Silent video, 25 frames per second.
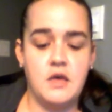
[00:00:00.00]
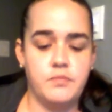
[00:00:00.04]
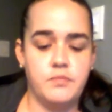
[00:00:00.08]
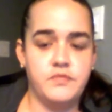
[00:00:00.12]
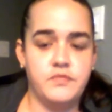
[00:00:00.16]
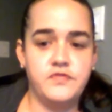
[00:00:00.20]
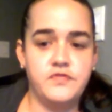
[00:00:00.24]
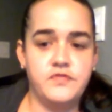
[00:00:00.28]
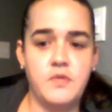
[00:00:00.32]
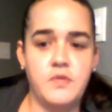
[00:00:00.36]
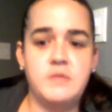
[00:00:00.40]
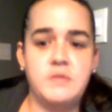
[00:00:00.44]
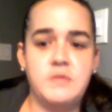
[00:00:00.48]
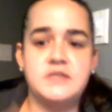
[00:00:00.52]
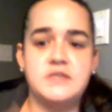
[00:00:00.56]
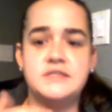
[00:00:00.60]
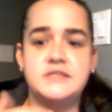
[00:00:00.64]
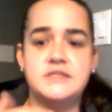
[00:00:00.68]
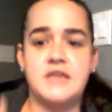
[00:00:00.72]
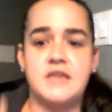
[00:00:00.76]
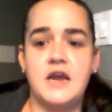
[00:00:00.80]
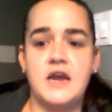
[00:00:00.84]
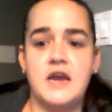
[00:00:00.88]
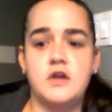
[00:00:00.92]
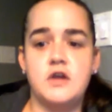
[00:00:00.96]
from a
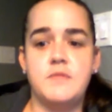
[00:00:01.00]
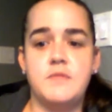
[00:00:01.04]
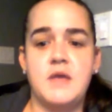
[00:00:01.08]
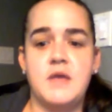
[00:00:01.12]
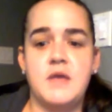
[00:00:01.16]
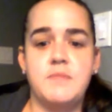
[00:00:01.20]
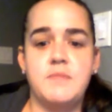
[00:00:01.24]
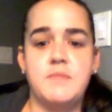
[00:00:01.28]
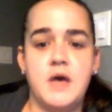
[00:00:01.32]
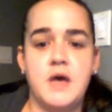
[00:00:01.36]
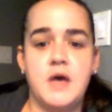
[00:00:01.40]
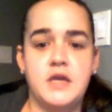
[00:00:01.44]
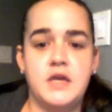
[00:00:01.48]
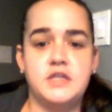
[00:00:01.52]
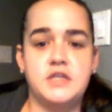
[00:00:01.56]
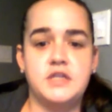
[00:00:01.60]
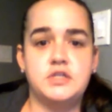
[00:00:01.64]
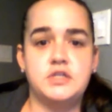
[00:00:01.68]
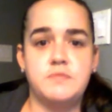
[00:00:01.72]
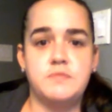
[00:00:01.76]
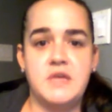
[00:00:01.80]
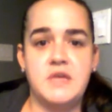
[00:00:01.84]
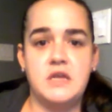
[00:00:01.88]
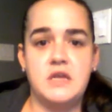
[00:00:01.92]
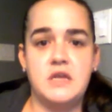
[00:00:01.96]
desire to make
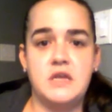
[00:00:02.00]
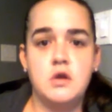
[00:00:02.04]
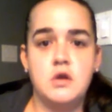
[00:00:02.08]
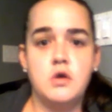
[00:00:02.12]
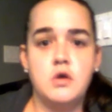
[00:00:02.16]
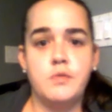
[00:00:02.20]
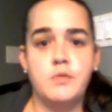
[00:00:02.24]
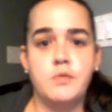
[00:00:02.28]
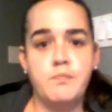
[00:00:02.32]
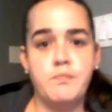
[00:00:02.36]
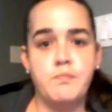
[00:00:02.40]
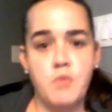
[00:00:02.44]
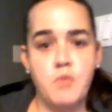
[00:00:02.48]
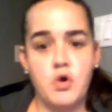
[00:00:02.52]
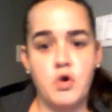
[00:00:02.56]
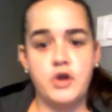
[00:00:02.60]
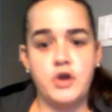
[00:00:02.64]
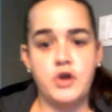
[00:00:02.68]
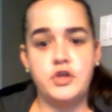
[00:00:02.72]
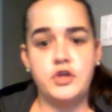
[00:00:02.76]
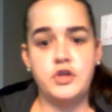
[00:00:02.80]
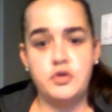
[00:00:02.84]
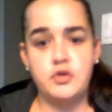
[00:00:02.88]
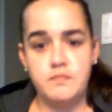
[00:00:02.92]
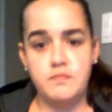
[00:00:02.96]
punishment more
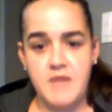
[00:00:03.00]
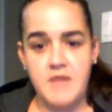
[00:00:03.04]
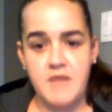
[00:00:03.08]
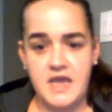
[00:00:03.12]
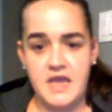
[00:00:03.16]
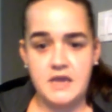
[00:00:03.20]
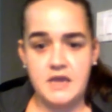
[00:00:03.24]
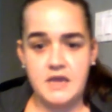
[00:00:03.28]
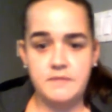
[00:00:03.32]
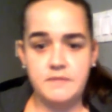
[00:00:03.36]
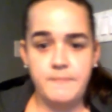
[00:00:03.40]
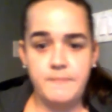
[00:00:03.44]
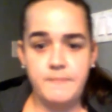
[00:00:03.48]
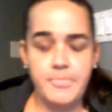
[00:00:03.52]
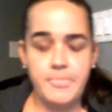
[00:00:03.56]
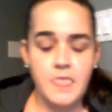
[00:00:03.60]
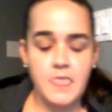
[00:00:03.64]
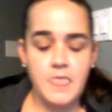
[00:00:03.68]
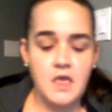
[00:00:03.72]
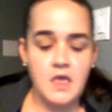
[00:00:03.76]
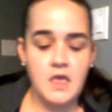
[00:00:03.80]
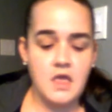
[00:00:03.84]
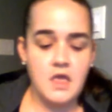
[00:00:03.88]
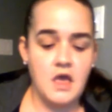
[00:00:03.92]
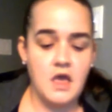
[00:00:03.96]
humane.
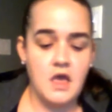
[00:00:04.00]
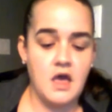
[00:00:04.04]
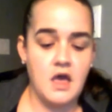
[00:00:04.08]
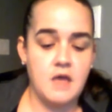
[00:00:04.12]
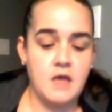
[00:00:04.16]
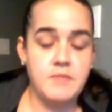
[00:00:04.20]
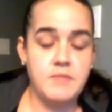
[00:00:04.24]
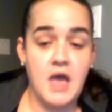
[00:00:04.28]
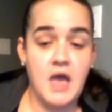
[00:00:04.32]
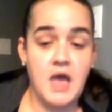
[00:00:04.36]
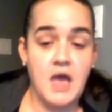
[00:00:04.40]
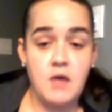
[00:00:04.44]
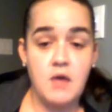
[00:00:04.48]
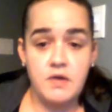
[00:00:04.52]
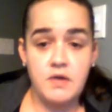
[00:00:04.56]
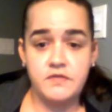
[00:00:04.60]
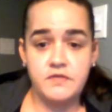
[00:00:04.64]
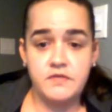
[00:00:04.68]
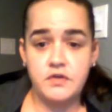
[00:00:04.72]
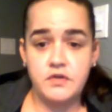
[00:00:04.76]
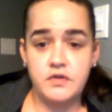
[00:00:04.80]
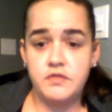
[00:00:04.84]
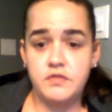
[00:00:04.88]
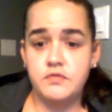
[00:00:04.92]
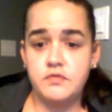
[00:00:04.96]

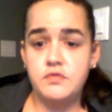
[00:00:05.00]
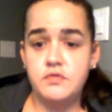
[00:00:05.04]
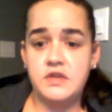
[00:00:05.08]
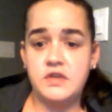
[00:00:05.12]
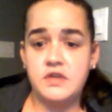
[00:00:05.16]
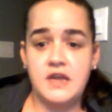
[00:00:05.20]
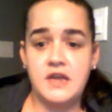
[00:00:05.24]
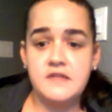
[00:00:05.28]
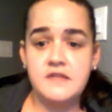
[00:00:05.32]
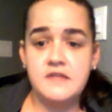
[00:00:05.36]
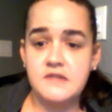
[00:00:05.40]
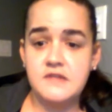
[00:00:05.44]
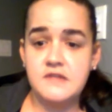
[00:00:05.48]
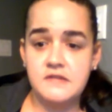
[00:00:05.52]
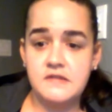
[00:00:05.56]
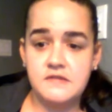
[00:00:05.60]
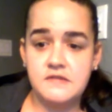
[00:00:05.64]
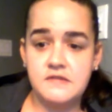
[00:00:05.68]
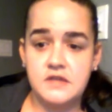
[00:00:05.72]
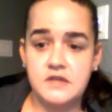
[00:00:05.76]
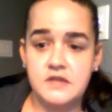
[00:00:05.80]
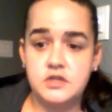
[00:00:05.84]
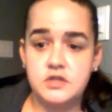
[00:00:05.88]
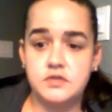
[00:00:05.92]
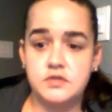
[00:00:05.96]
However, through the 19th
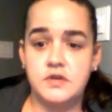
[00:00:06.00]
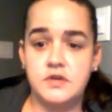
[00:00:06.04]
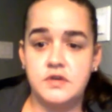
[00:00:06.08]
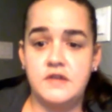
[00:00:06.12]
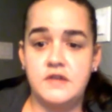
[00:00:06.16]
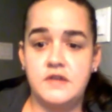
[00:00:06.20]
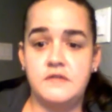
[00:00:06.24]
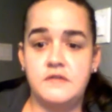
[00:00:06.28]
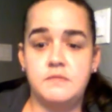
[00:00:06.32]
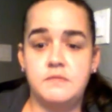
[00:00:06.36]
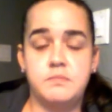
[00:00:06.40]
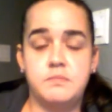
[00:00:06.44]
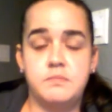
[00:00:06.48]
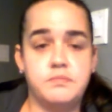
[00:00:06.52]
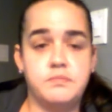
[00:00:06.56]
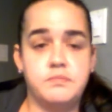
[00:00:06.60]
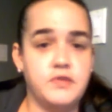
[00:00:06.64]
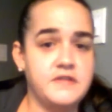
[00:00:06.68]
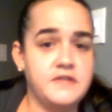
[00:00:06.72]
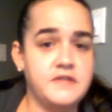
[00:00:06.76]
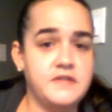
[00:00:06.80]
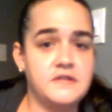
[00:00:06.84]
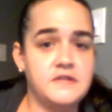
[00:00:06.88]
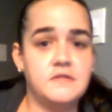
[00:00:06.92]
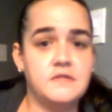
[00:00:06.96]
centuries,
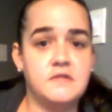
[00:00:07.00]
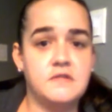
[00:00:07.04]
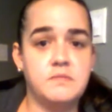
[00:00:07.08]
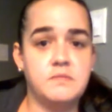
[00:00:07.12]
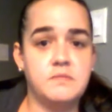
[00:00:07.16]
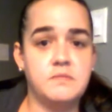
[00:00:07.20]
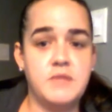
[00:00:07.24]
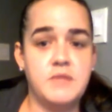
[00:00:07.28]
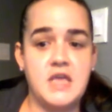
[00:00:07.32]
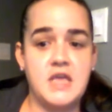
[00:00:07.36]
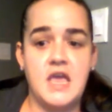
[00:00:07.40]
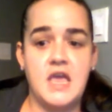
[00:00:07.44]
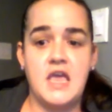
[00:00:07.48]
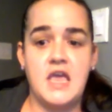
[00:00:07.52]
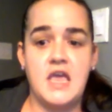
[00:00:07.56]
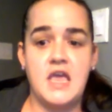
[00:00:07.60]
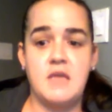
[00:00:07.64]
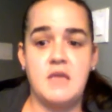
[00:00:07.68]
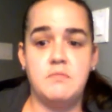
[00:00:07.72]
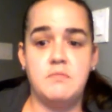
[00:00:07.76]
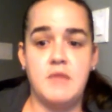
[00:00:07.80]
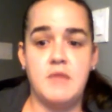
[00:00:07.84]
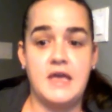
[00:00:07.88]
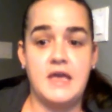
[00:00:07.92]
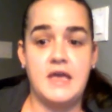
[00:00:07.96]
prisons
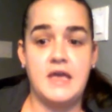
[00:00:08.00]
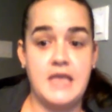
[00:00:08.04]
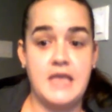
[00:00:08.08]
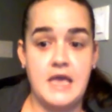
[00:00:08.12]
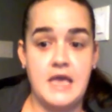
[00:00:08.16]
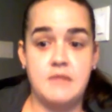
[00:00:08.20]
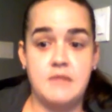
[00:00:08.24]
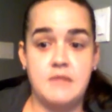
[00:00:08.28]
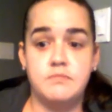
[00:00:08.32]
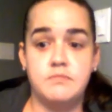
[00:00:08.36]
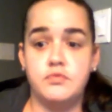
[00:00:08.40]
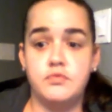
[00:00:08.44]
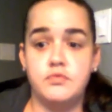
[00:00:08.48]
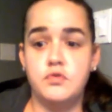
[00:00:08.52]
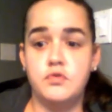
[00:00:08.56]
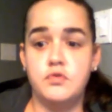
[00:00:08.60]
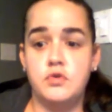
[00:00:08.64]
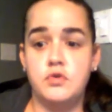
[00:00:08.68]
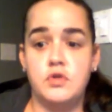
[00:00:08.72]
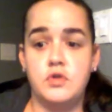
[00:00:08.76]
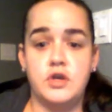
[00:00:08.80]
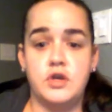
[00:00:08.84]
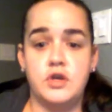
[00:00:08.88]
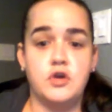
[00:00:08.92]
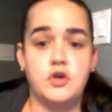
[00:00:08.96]
became, again,
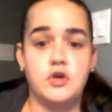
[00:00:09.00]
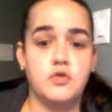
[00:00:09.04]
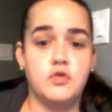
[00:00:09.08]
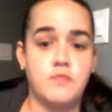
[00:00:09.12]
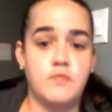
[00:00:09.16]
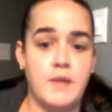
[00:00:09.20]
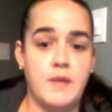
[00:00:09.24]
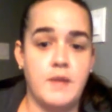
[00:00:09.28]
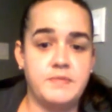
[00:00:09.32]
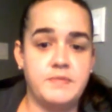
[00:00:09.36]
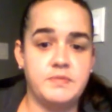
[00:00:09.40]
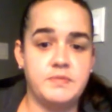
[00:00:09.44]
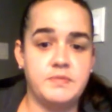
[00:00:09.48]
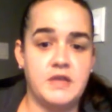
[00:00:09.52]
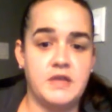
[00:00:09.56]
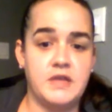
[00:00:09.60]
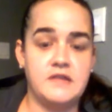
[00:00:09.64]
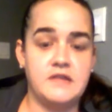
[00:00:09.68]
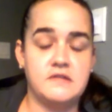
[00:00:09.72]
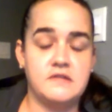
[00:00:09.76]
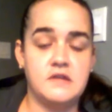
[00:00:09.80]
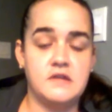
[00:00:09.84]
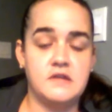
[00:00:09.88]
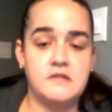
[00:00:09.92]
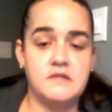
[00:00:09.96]
brutal and corrupt
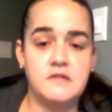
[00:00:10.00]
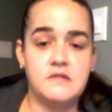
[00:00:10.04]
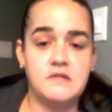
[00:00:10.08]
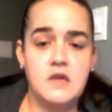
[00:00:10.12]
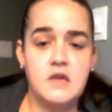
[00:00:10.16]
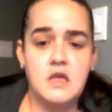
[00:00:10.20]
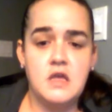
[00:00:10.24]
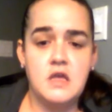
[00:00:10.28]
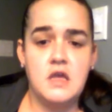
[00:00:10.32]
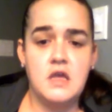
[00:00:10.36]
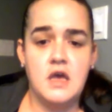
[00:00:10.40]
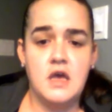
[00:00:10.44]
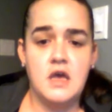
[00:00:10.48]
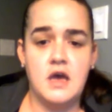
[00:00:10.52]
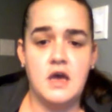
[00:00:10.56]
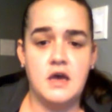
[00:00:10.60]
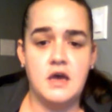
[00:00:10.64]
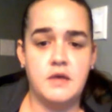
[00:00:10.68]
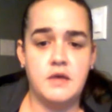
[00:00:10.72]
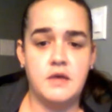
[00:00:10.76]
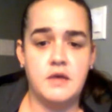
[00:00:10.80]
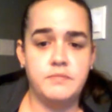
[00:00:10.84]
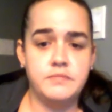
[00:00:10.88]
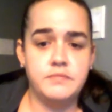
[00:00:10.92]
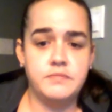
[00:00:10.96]
places.
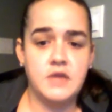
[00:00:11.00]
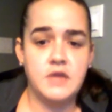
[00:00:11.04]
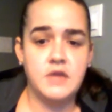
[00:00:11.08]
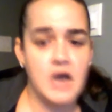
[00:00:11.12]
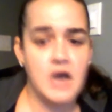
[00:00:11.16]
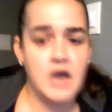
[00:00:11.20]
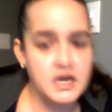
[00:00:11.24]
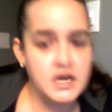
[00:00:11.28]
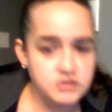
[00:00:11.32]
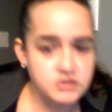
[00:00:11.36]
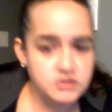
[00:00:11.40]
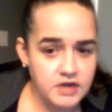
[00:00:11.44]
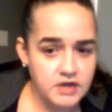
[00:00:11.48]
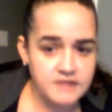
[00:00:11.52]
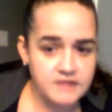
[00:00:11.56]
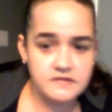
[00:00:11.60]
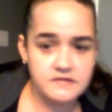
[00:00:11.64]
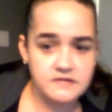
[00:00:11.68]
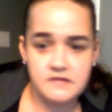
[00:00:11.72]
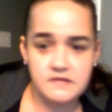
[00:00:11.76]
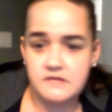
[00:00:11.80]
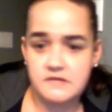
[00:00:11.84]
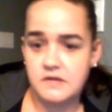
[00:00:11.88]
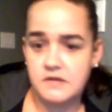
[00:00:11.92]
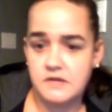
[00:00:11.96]
Contract
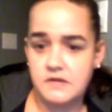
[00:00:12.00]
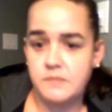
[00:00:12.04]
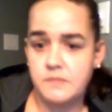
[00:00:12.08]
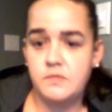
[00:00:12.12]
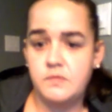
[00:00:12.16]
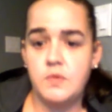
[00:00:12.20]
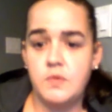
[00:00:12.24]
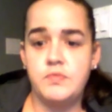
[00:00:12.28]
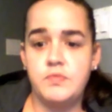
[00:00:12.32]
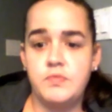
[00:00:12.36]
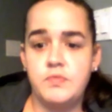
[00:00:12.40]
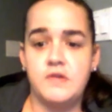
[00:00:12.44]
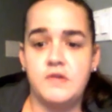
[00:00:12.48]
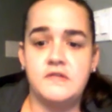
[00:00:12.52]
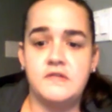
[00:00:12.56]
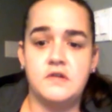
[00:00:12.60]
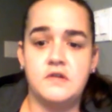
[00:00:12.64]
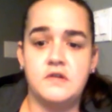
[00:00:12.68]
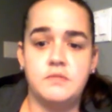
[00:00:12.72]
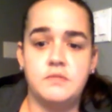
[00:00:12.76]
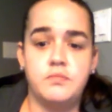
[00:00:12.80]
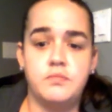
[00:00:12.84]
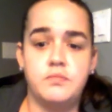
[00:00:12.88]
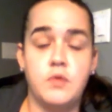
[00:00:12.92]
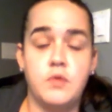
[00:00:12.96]
systems where prison
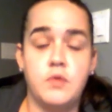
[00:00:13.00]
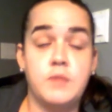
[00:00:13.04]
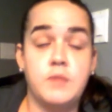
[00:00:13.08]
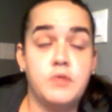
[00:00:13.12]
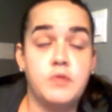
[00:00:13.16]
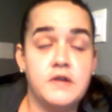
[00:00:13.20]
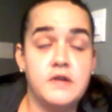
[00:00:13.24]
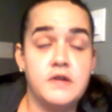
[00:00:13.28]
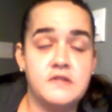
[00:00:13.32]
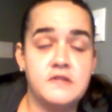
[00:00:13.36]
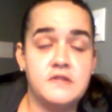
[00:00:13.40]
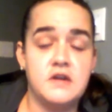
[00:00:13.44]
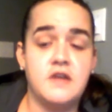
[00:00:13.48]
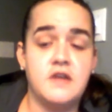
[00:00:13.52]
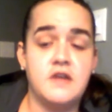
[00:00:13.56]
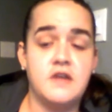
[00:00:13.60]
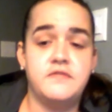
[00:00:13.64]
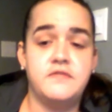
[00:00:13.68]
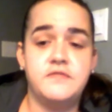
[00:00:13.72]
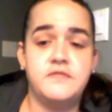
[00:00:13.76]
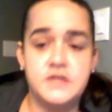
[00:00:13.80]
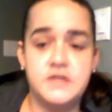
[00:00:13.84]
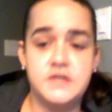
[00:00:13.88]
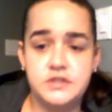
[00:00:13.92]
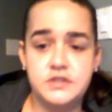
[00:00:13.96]

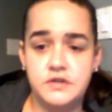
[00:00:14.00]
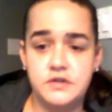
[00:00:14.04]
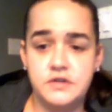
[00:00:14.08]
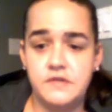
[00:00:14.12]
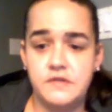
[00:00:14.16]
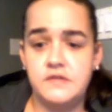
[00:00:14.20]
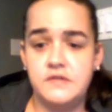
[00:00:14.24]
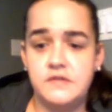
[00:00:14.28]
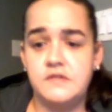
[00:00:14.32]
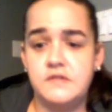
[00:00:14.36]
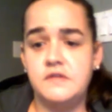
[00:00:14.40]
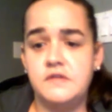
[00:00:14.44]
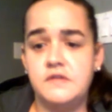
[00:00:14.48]
officials,